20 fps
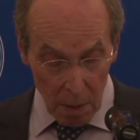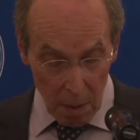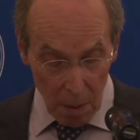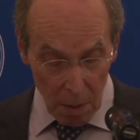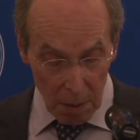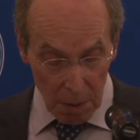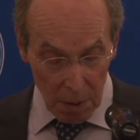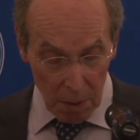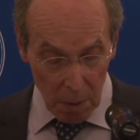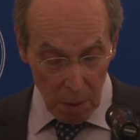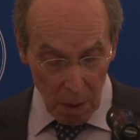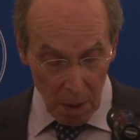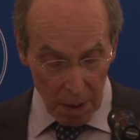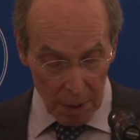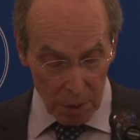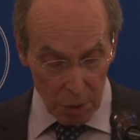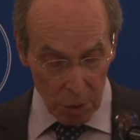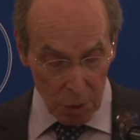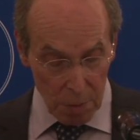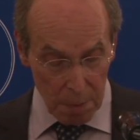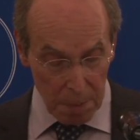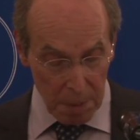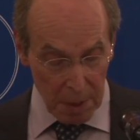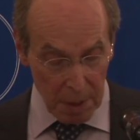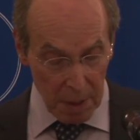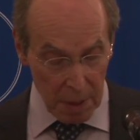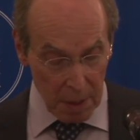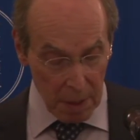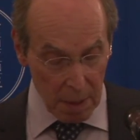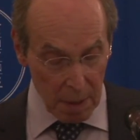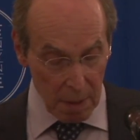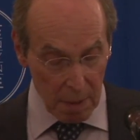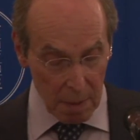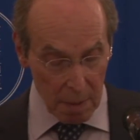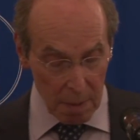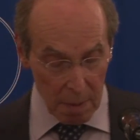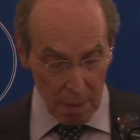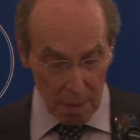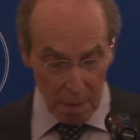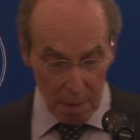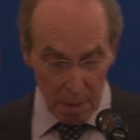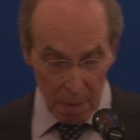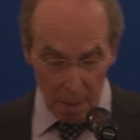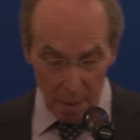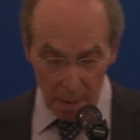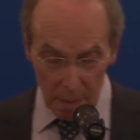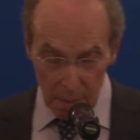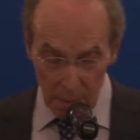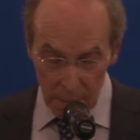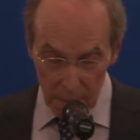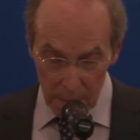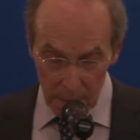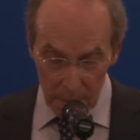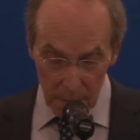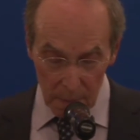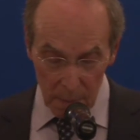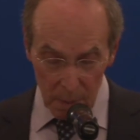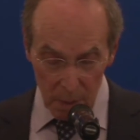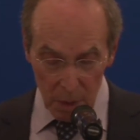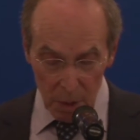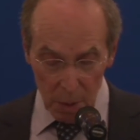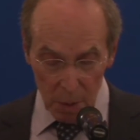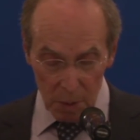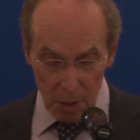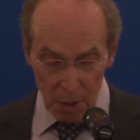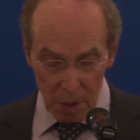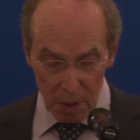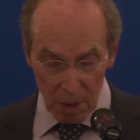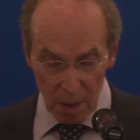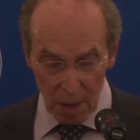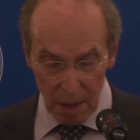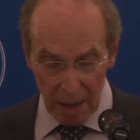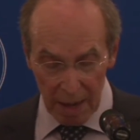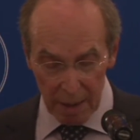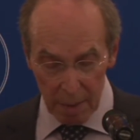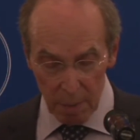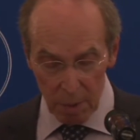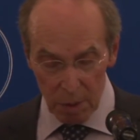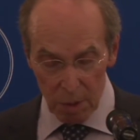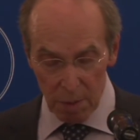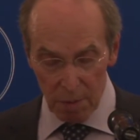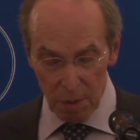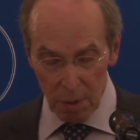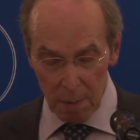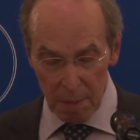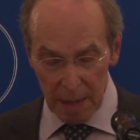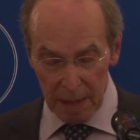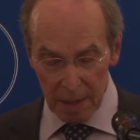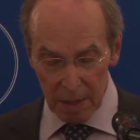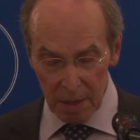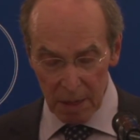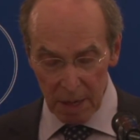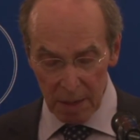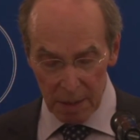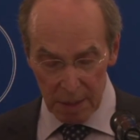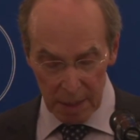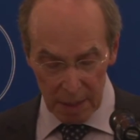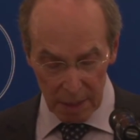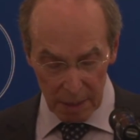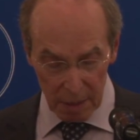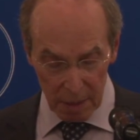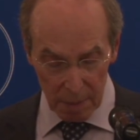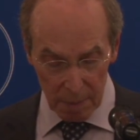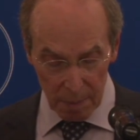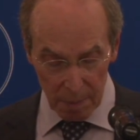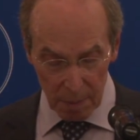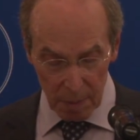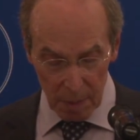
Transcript: Although R2P uses the language of humanitarianism,